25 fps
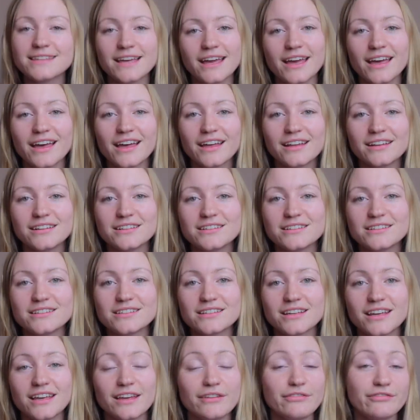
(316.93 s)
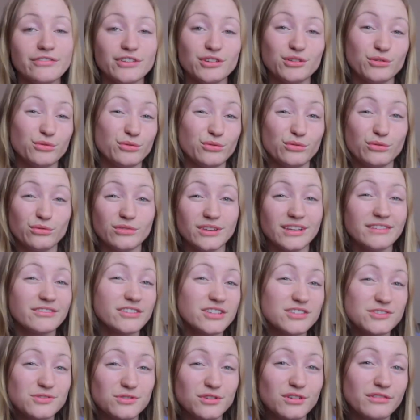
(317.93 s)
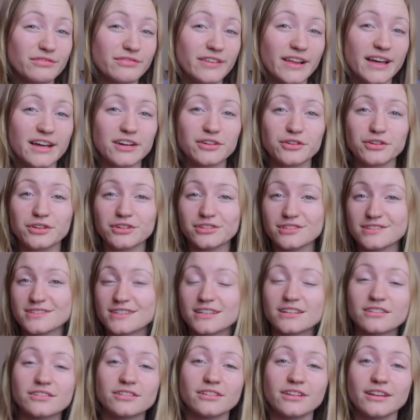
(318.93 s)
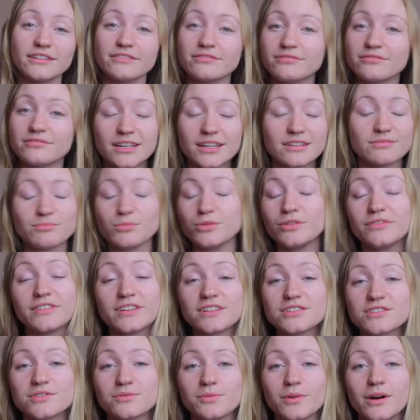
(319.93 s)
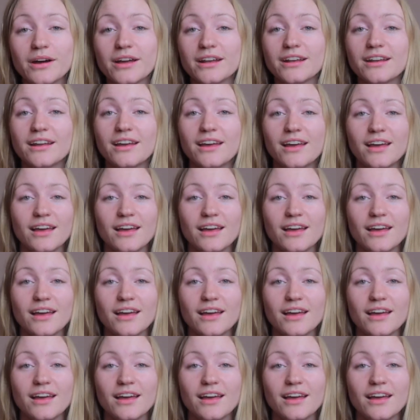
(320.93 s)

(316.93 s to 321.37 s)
And if you live in a studio flat or you considered moving to one,